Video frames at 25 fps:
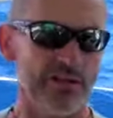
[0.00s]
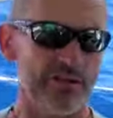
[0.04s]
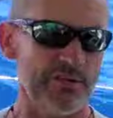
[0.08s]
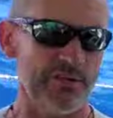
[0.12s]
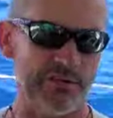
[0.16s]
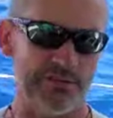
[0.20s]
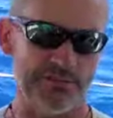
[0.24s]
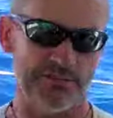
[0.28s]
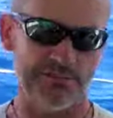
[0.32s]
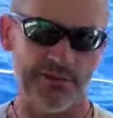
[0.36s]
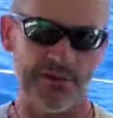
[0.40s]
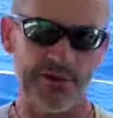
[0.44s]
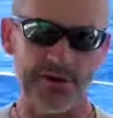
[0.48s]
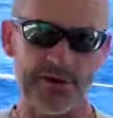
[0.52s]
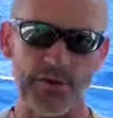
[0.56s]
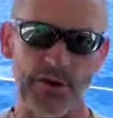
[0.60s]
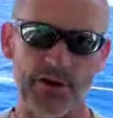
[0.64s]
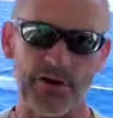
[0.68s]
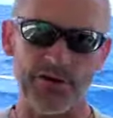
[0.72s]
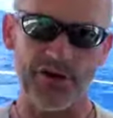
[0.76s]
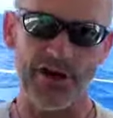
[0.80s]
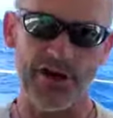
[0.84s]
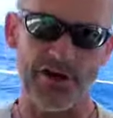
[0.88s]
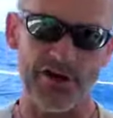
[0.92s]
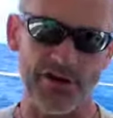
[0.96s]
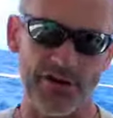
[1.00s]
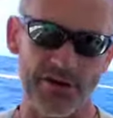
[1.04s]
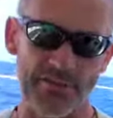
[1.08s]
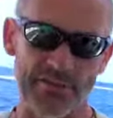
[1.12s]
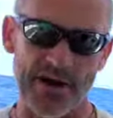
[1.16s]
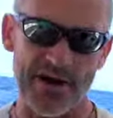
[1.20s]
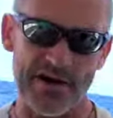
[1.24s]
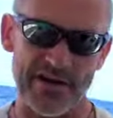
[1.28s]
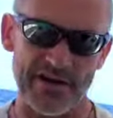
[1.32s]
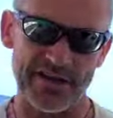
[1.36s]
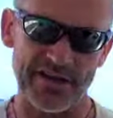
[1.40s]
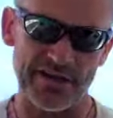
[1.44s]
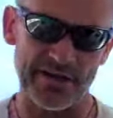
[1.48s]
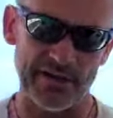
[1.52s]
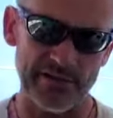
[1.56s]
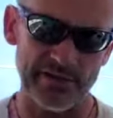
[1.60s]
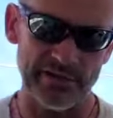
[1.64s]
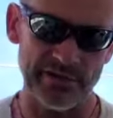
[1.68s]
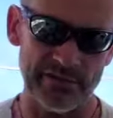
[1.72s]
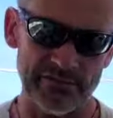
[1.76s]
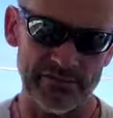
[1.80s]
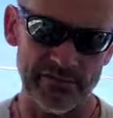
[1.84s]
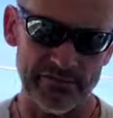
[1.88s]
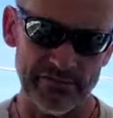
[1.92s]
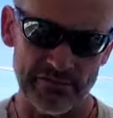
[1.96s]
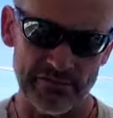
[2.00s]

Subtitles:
They're a very well-known American